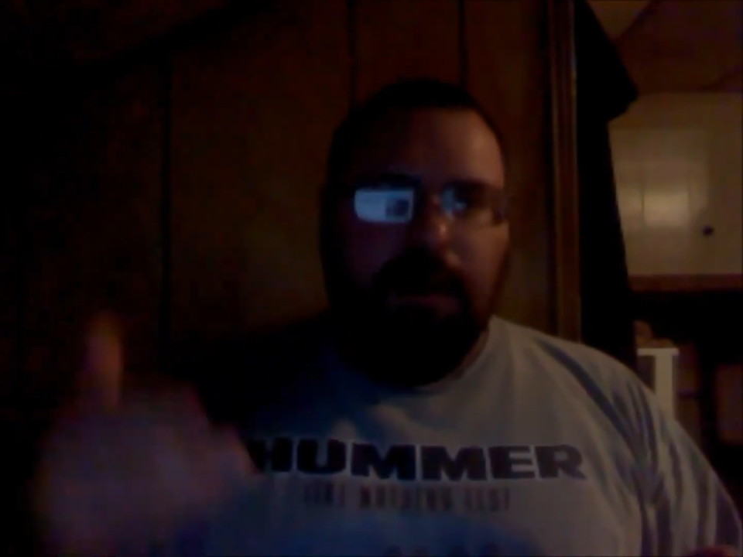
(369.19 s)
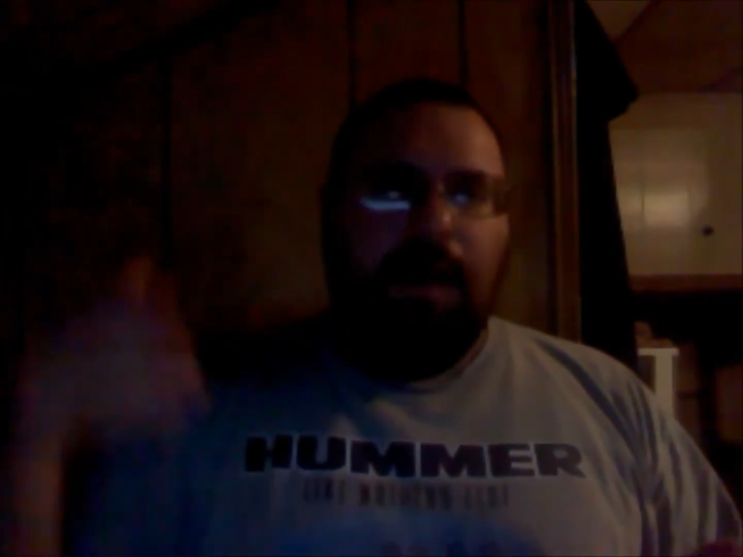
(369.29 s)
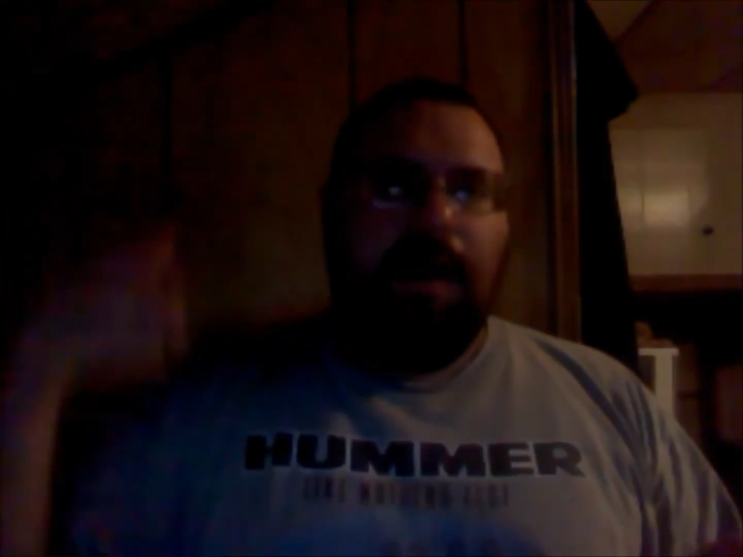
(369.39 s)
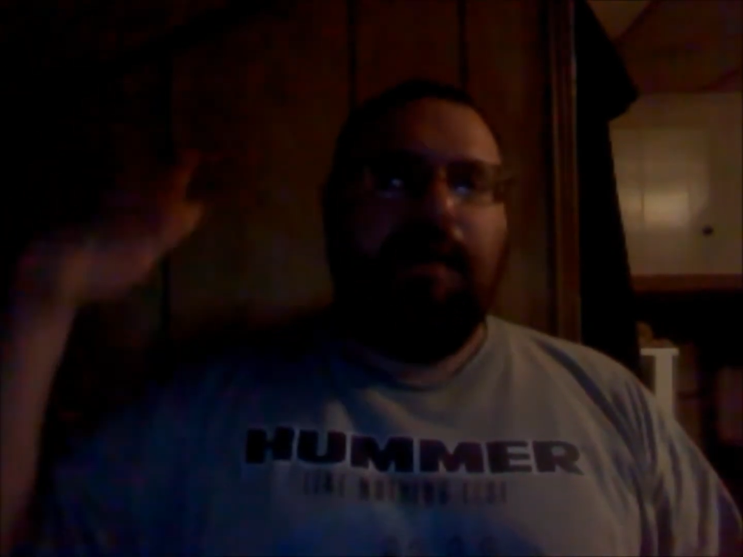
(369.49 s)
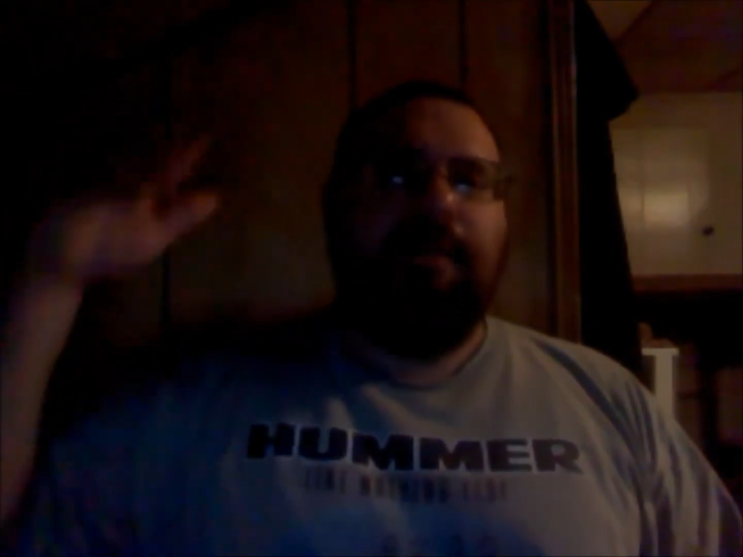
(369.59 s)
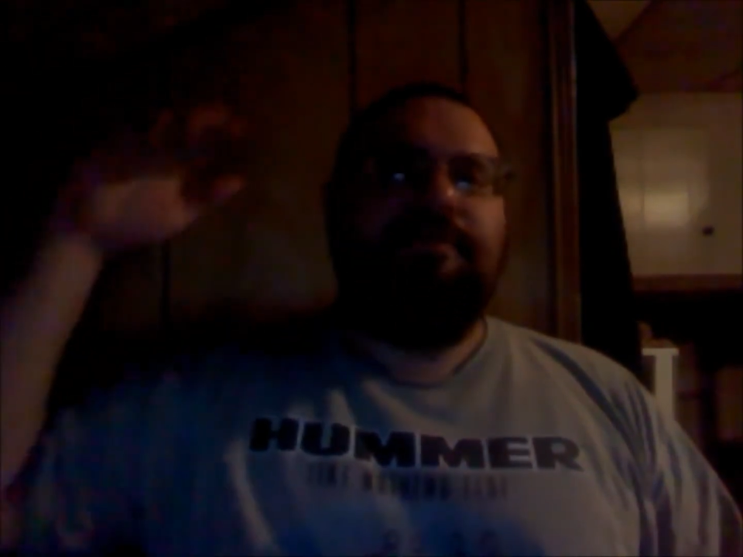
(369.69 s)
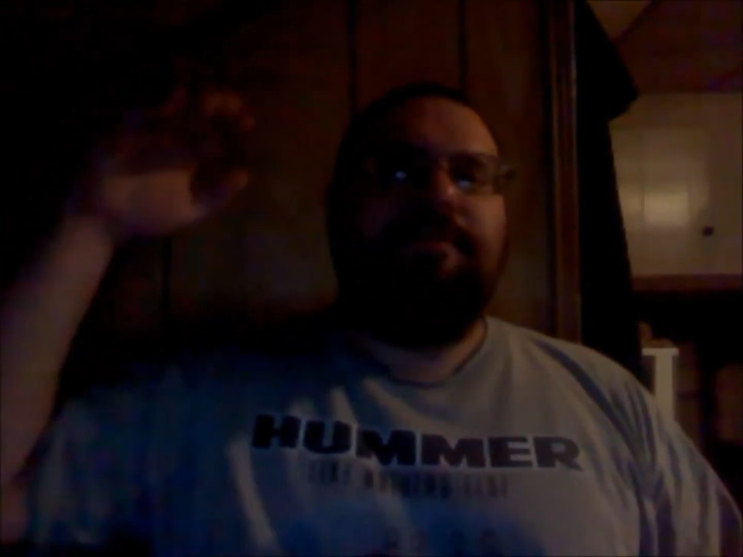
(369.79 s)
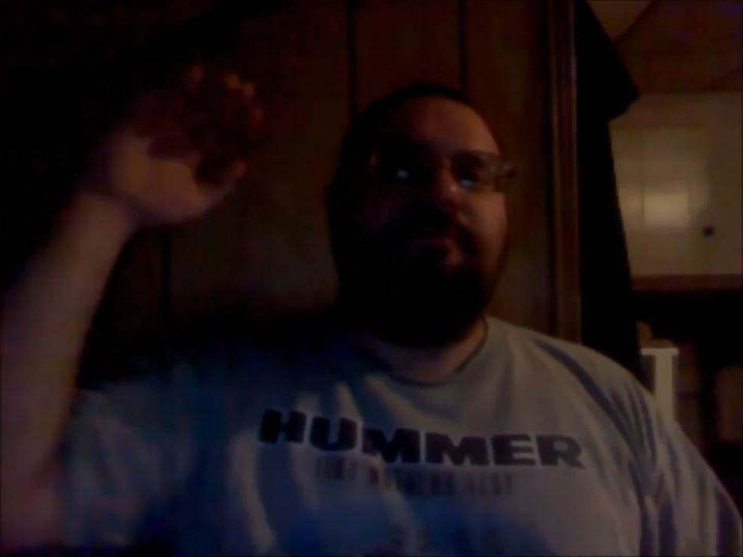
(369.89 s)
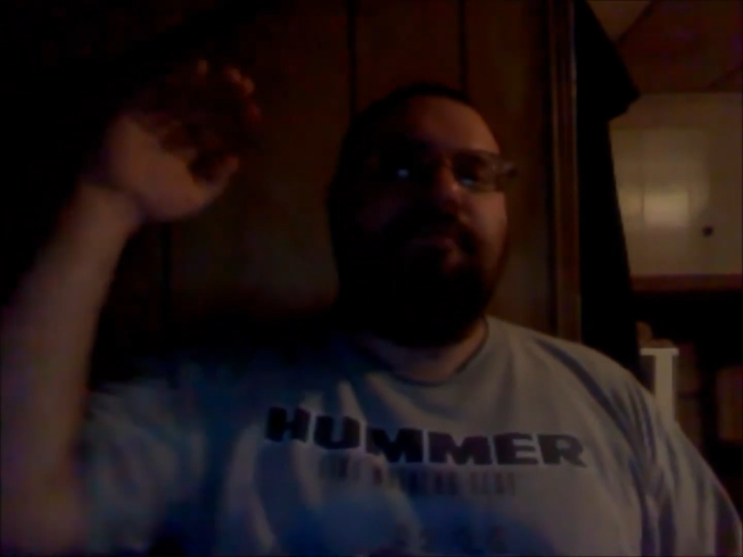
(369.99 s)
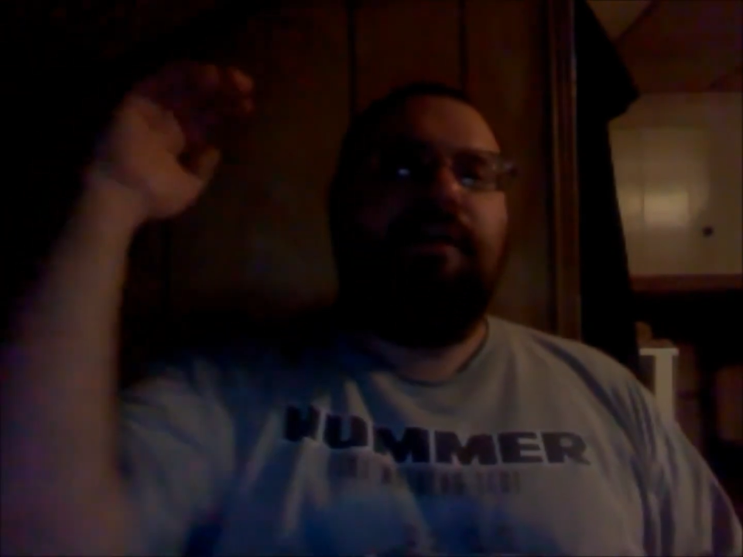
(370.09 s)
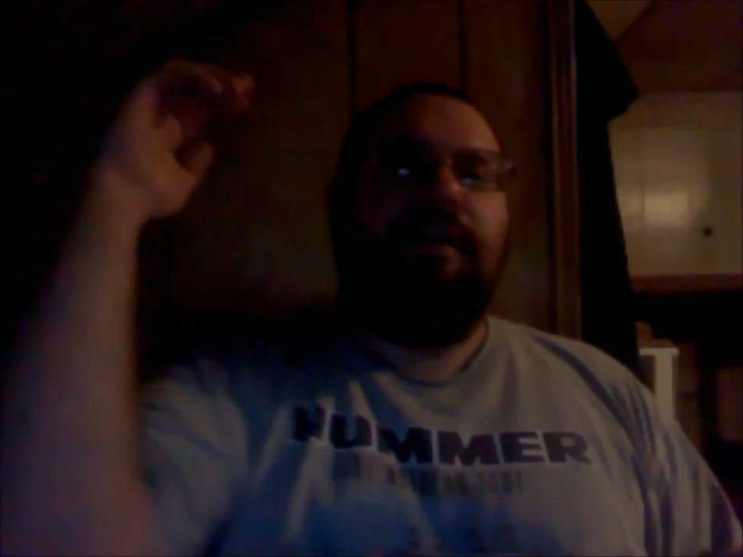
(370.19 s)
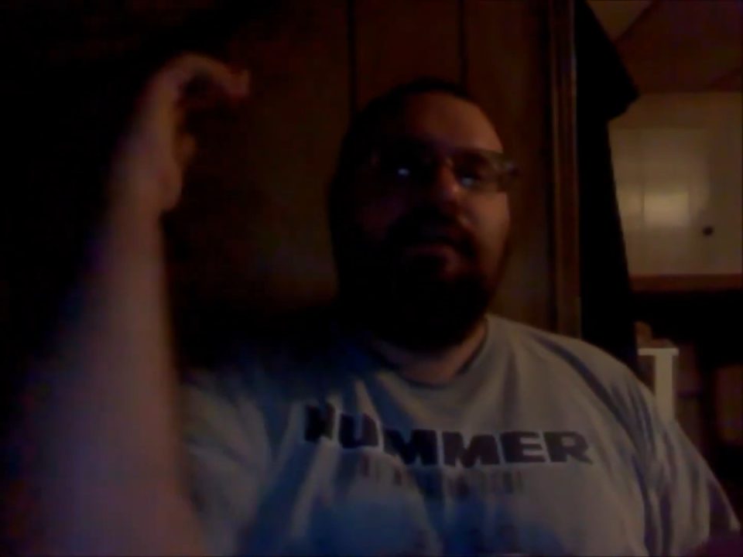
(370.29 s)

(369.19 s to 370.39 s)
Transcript: I instantly